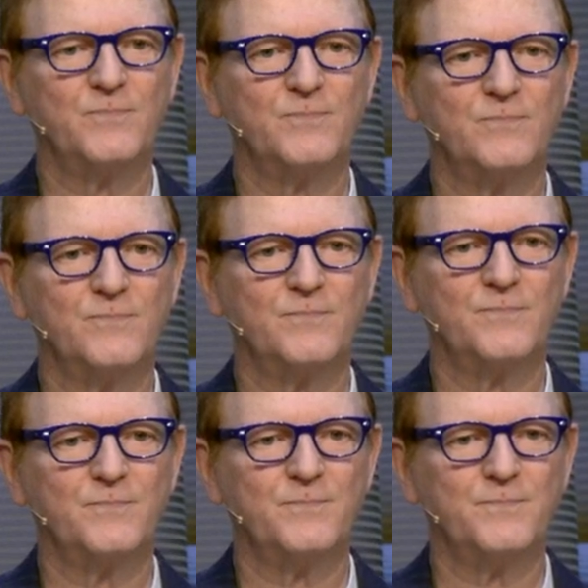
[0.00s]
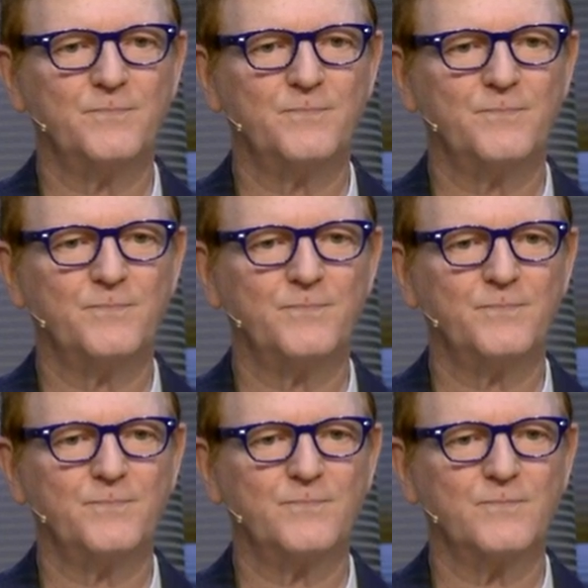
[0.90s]

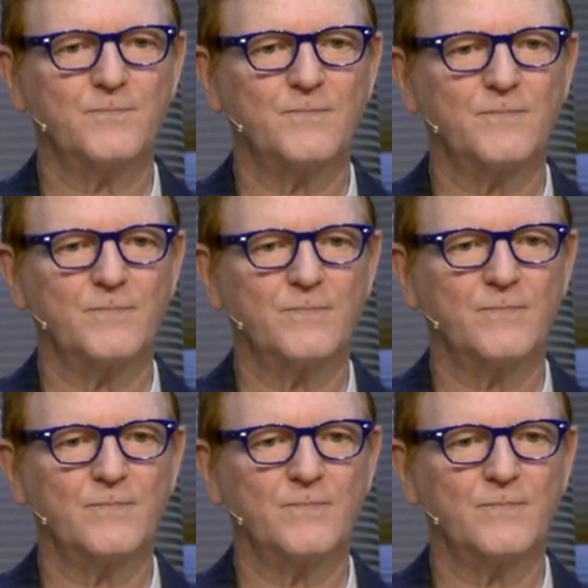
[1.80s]
Nobody speaks.